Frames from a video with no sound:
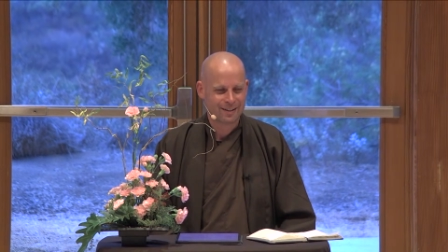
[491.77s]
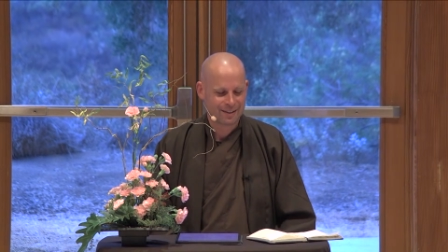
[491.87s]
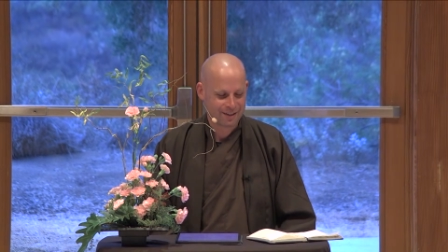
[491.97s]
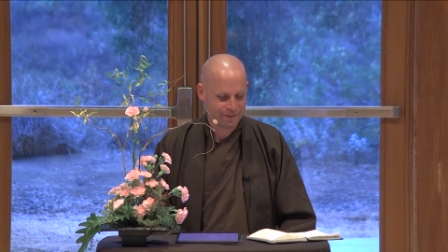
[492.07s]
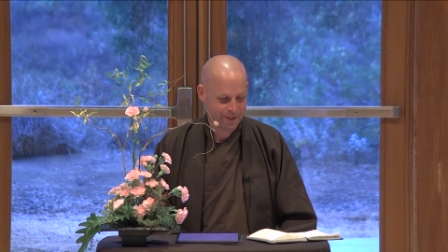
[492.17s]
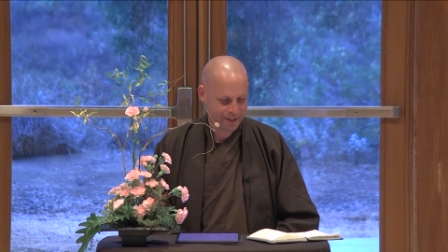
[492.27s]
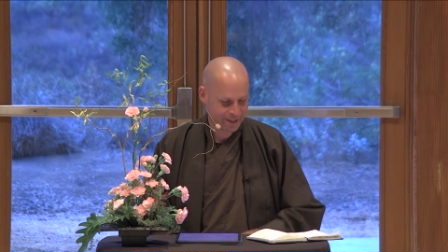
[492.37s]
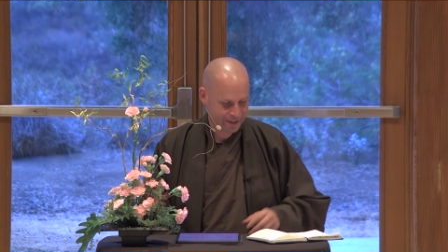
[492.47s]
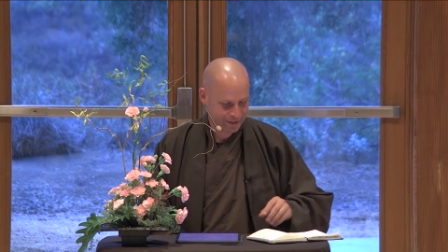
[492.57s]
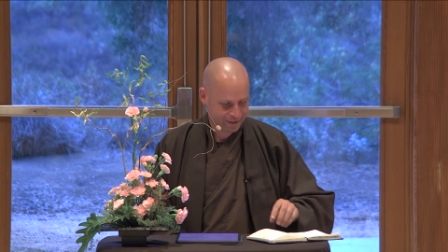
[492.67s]
if any
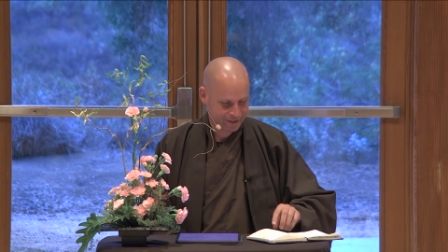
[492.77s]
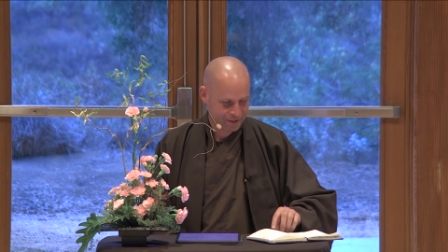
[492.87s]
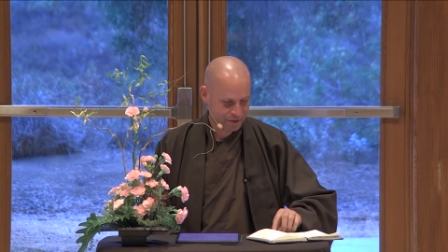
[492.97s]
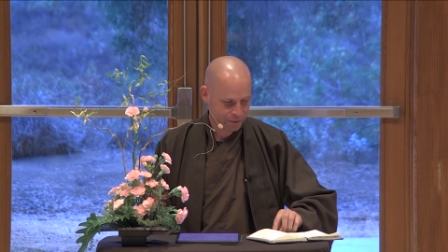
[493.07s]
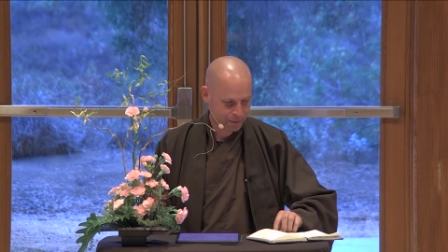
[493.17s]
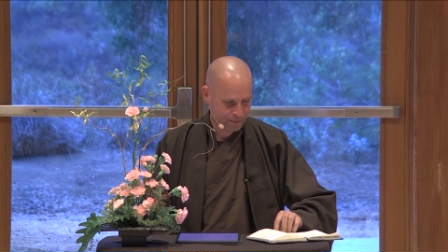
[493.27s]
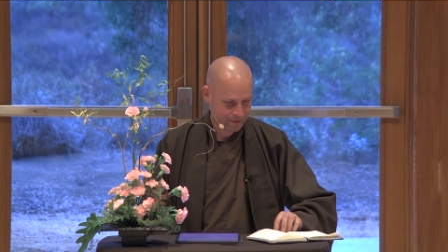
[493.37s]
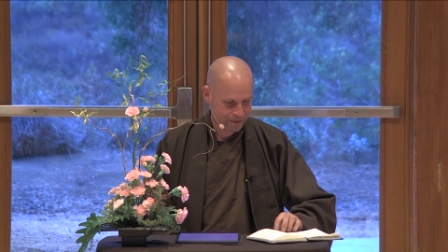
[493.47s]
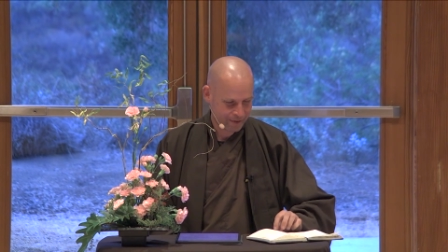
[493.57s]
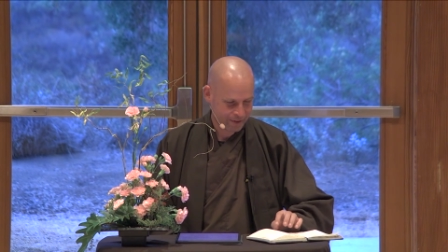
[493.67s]
show up
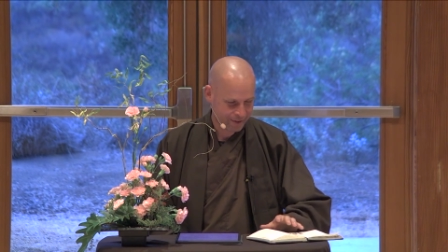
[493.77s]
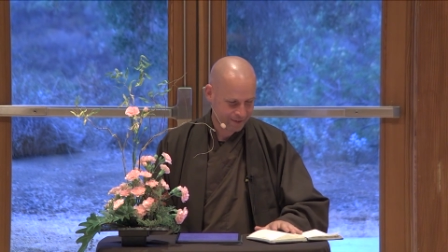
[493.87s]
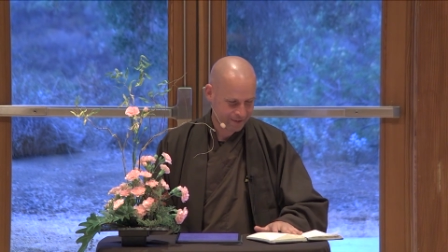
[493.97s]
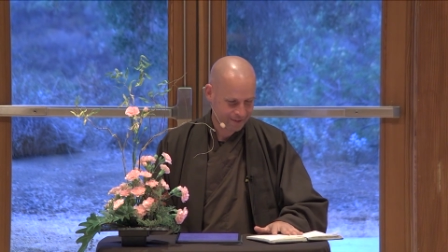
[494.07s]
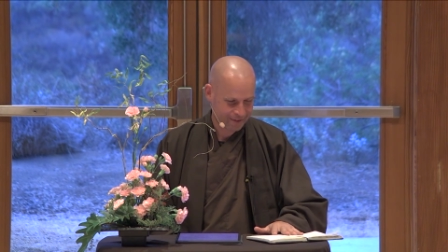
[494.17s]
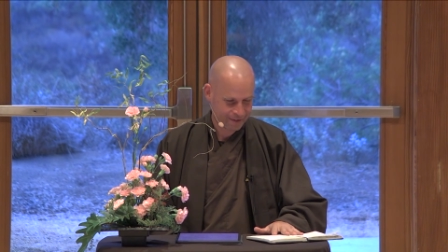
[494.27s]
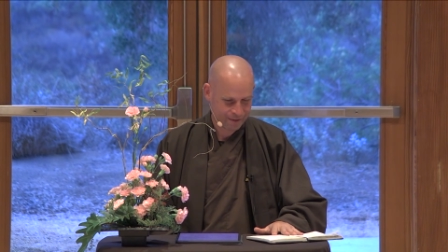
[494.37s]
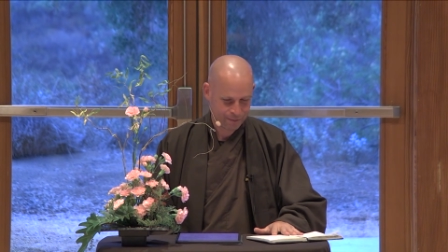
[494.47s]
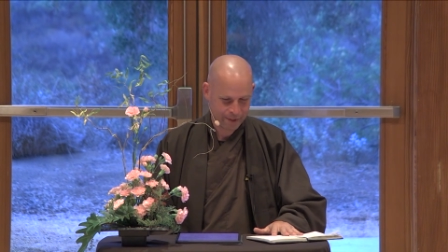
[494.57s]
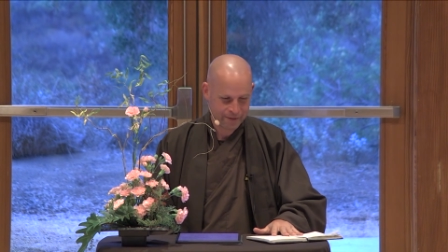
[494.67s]
for the
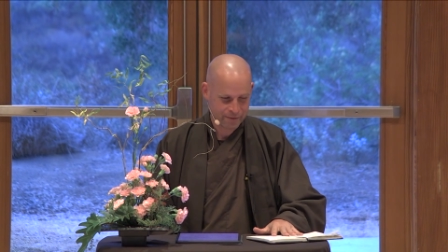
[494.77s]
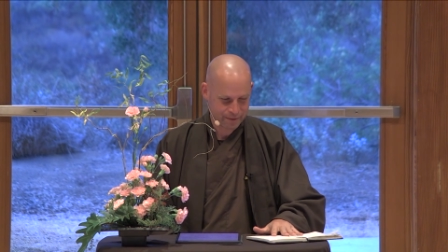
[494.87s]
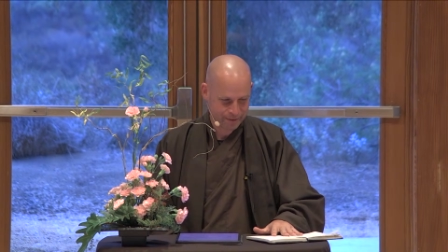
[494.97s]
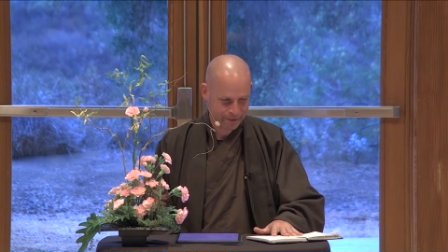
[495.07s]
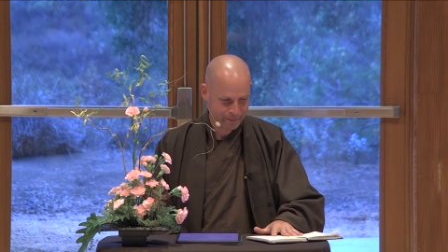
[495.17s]
rains retreat.